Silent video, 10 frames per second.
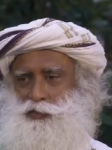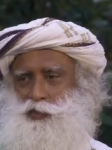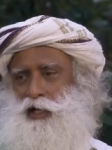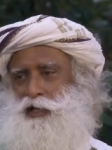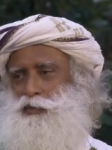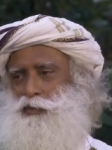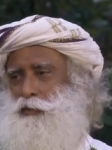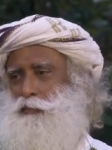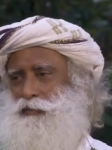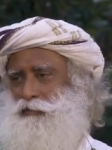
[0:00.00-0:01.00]
why couldn't they
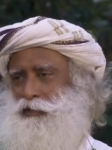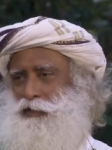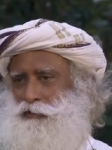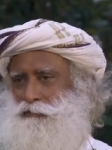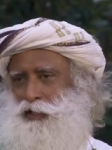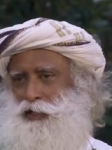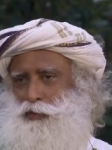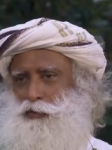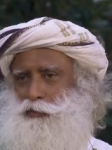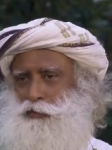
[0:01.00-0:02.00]
prevent it if they
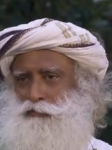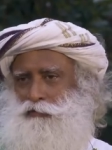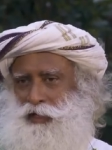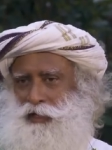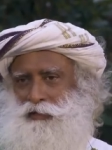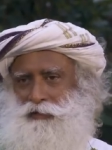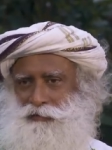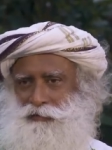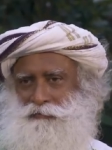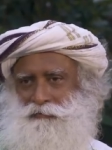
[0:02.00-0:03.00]
knew beforehand?
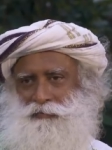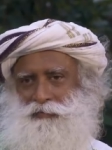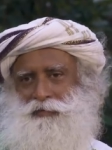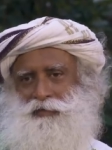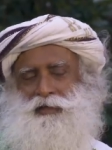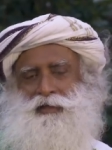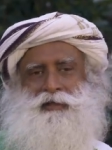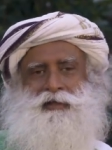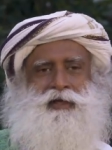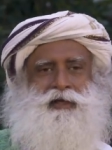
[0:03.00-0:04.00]

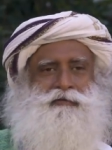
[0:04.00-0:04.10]
If